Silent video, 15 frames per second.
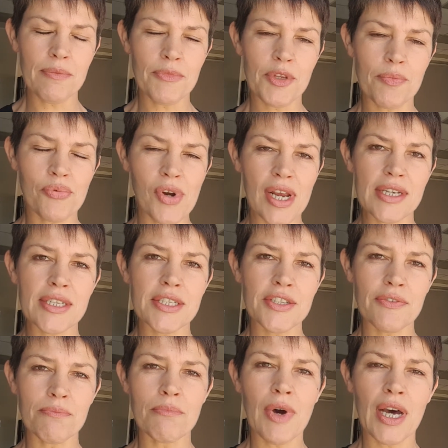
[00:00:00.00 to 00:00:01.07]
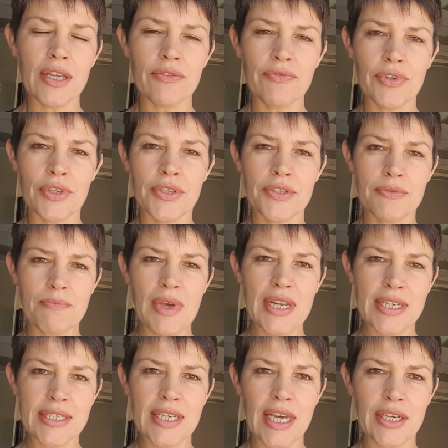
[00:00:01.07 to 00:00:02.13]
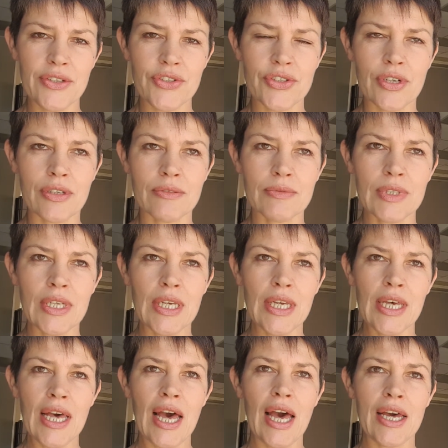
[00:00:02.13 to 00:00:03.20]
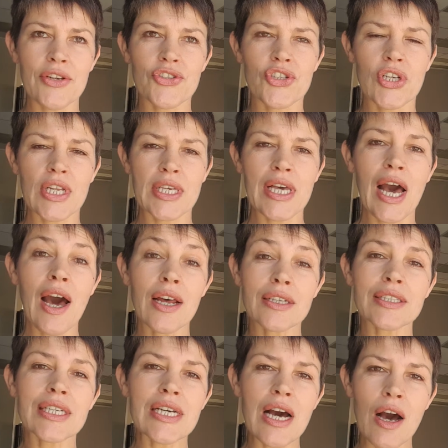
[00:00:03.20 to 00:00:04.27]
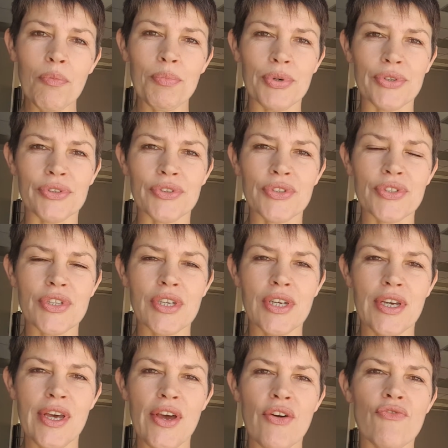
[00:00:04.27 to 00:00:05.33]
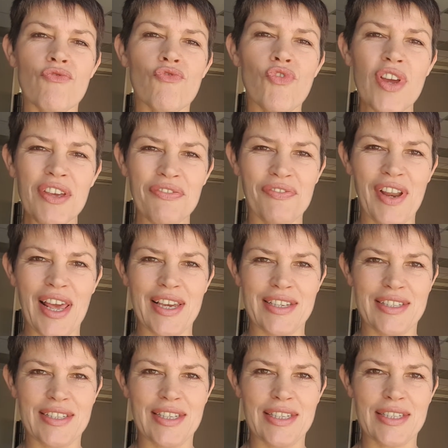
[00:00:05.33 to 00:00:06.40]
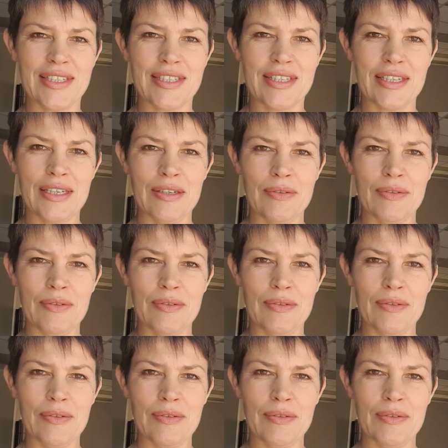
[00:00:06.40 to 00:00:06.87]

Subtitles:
the practice of mindfulness meditation actually uncouples reflexes.